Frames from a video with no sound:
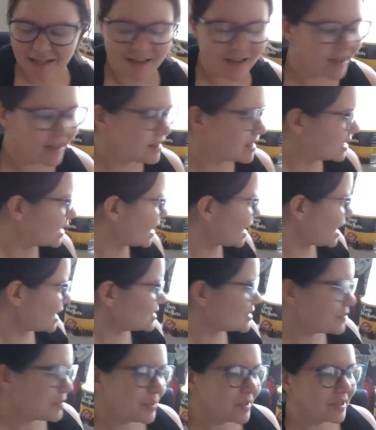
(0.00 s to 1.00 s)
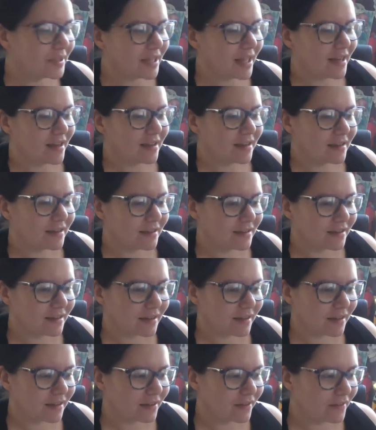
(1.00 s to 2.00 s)
And then I had to put like
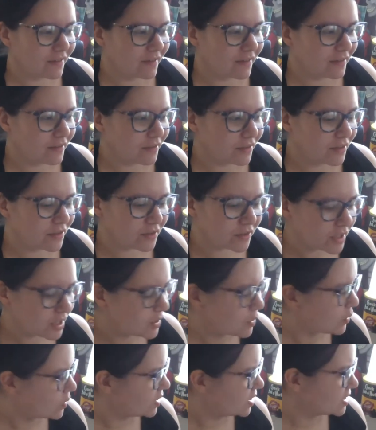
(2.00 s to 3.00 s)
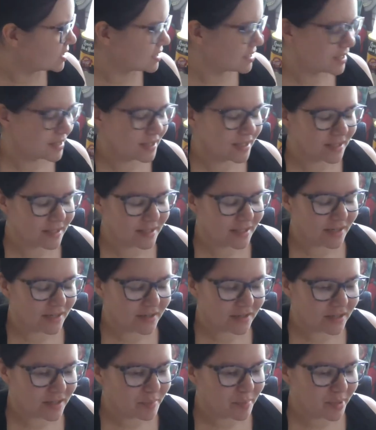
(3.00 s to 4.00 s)
3 coins on the
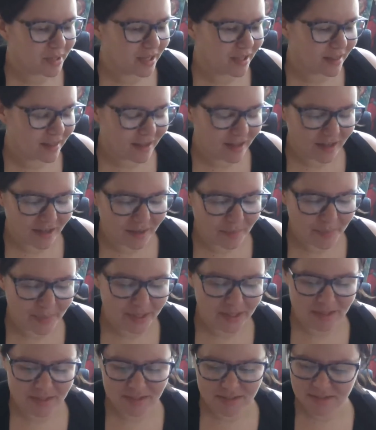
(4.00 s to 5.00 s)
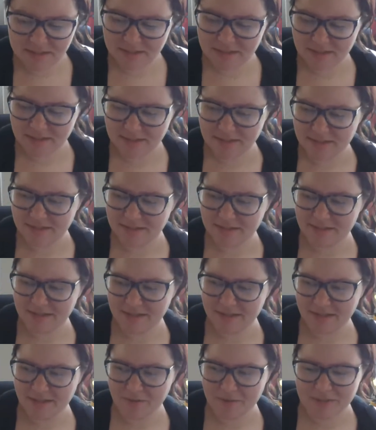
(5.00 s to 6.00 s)
serendipity thing because
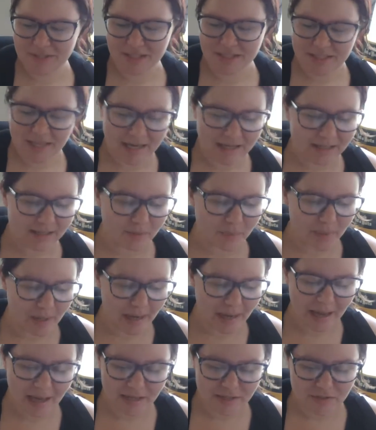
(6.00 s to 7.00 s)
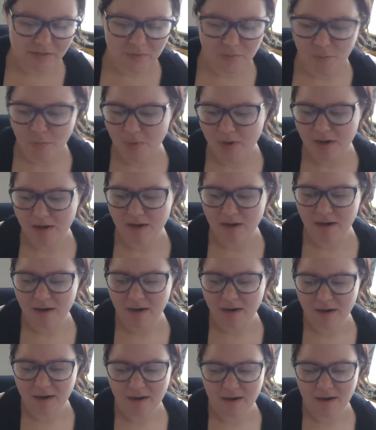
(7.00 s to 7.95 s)
it was exactly what I asked for.